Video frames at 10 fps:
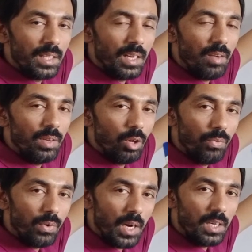the level
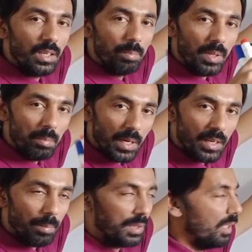of retinal
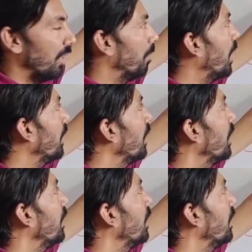pigmented epithelium, but